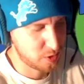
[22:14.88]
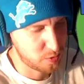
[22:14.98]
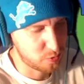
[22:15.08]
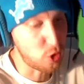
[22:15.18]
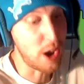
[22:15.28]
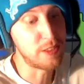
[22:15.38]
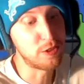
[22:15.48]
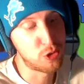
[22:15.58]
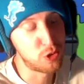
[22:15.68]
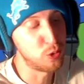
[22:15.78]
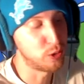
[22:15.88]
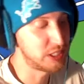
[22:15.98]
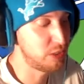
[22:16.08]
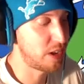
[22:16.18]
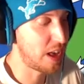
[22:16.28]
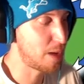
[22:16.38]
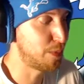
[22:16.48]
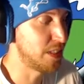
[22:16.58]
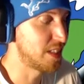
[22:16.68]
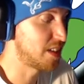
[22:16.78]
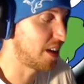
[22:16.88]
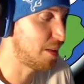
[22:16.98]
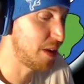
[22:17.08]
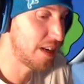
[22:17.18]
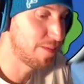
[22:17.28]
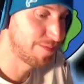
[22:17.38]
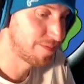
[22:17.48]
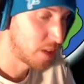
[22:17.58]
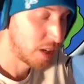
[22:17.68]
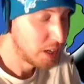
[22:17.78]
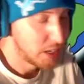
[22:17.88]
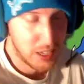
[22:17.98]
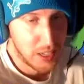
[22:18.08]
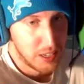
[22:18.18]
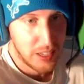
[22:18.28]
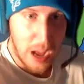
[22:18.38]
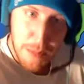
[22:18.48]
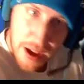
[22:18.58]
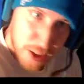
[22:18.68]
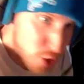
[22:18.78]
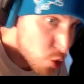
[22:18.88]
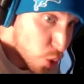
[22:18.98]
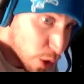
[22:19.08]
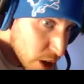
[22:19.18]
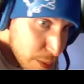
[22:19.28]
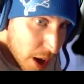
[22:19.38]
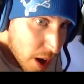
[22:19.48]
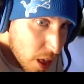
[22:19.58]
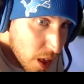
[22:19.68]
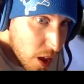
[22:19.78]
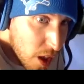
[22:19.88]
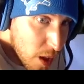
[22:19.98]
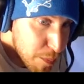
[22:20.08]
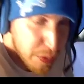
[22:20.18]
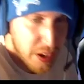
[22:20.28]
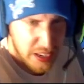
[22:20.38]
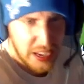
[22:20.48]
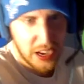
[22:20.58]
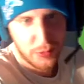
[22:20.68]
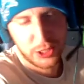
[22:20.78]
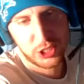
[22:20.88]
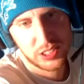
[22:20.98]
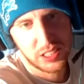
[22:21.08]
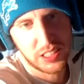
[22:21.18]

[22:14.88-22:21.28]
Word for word: Right, that's true. We'll see what happens. I mean, I'm not too worried about it, but yeah, we need